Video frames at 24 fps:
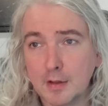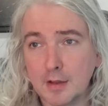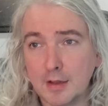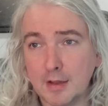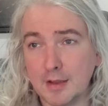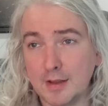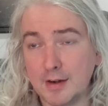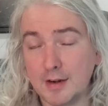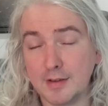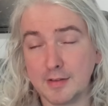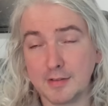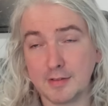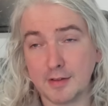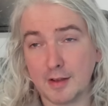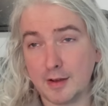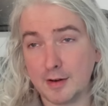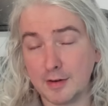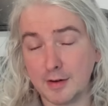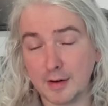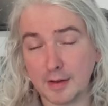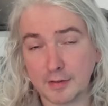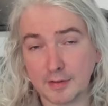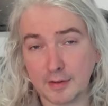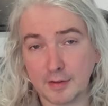it is
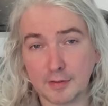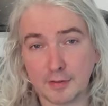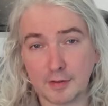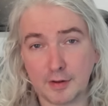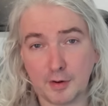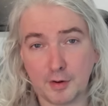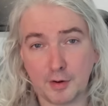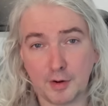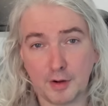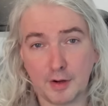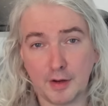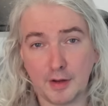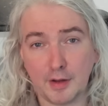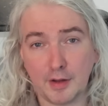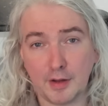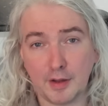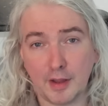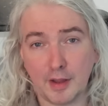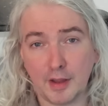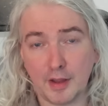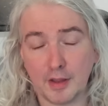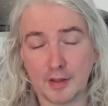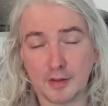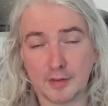unnecessary
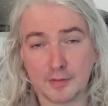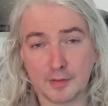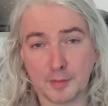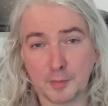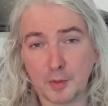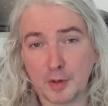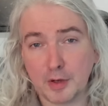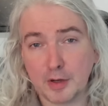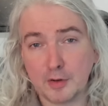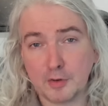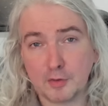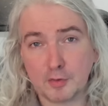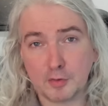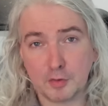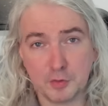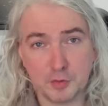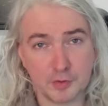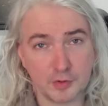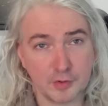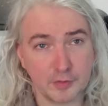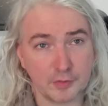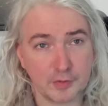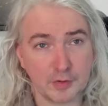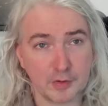and somewhat
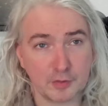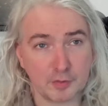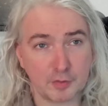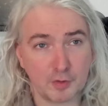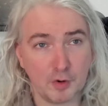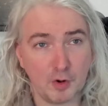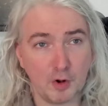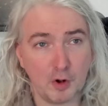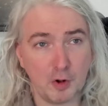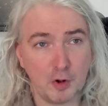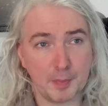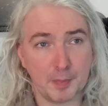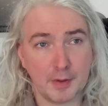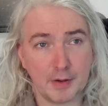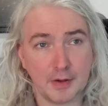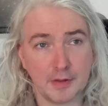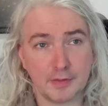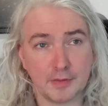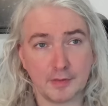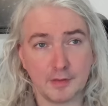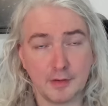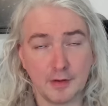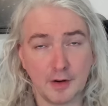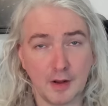intrusive control,
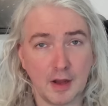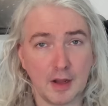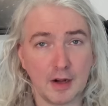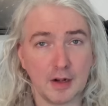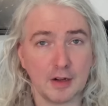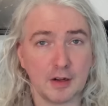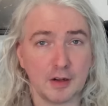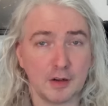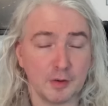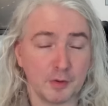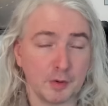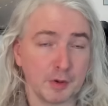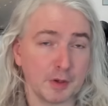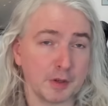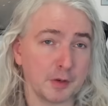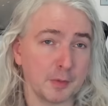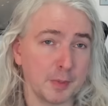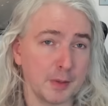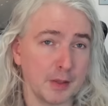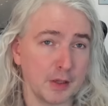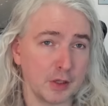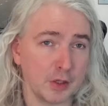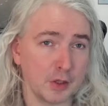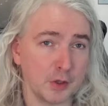it's not going to
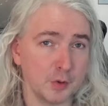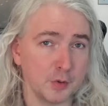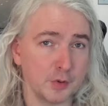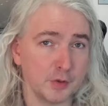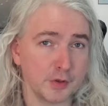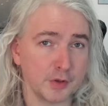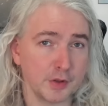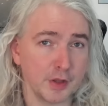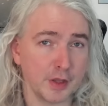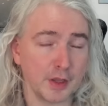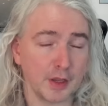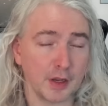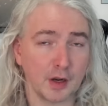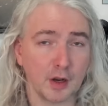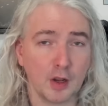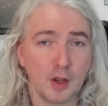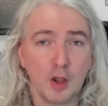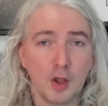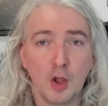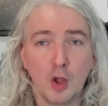be a huge thing.